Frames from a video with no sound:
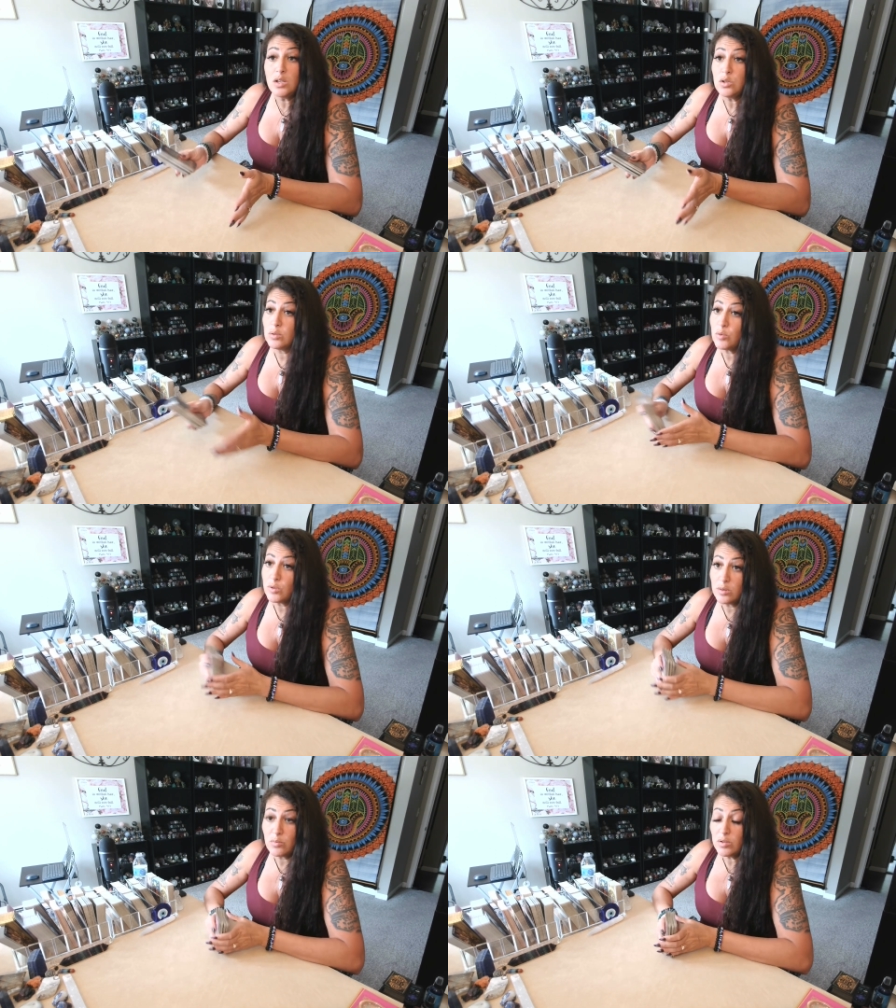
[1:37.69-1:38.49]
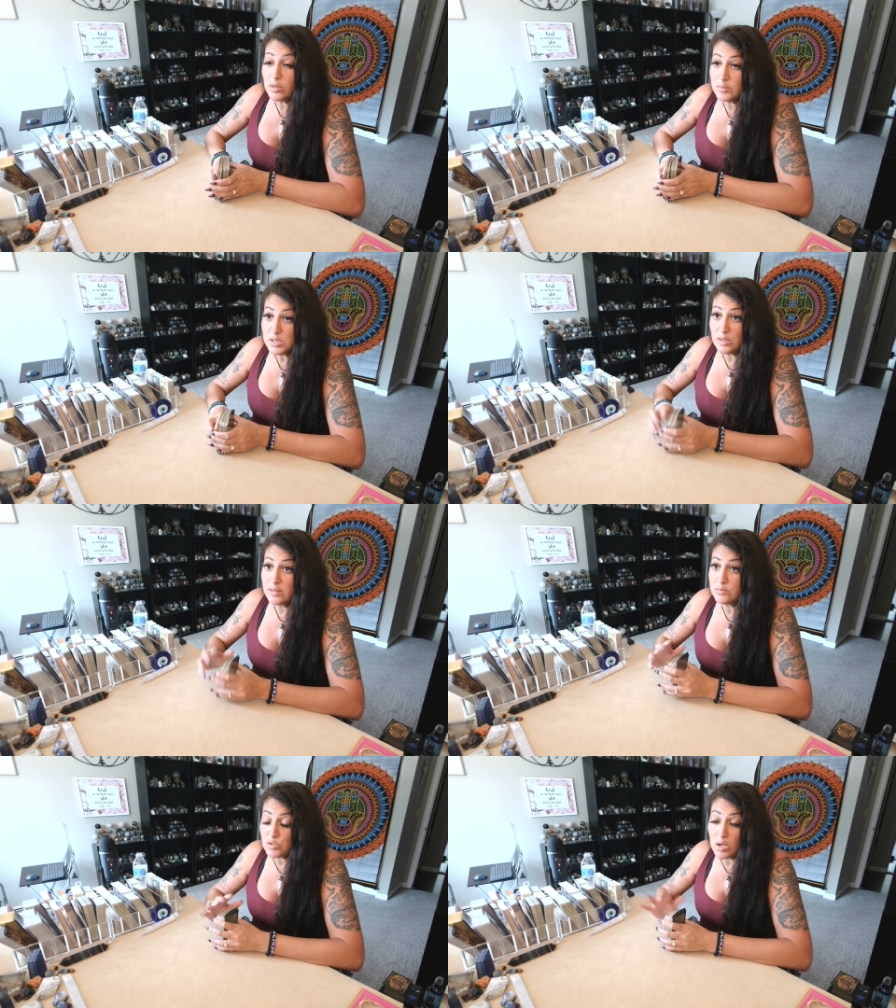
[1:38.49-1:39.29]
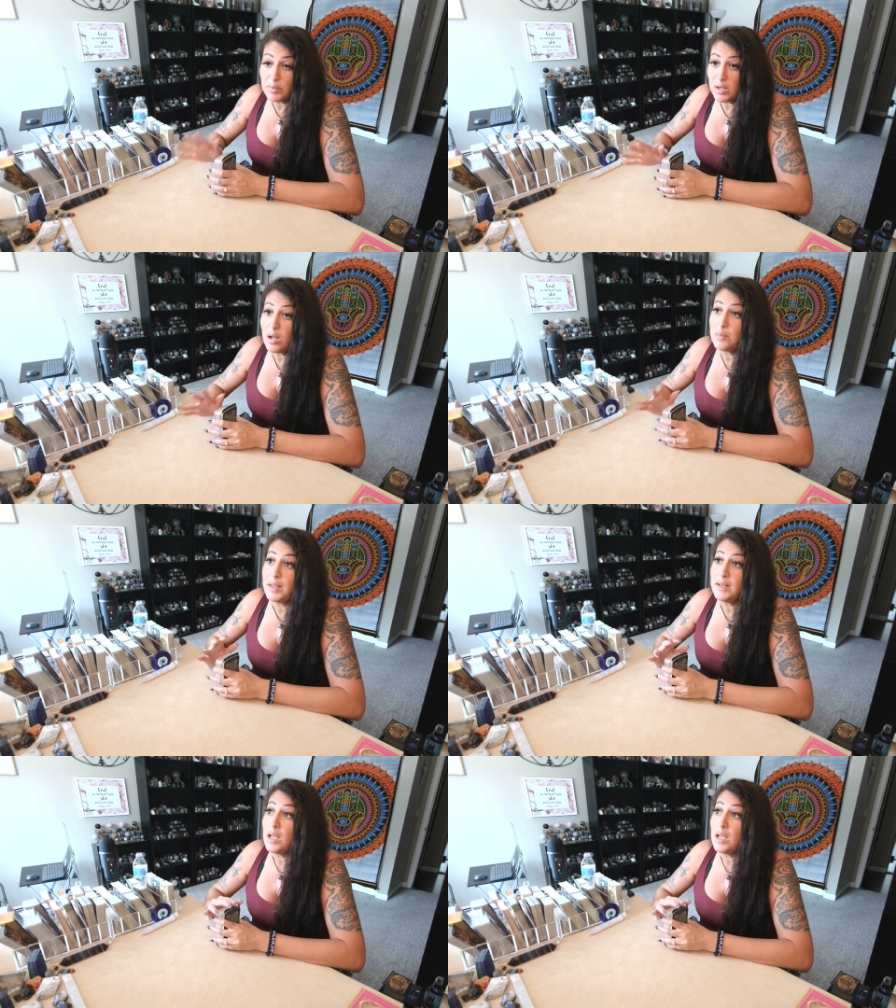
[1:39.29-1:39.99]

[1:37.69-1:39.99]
you are more than welcome to drop a comment.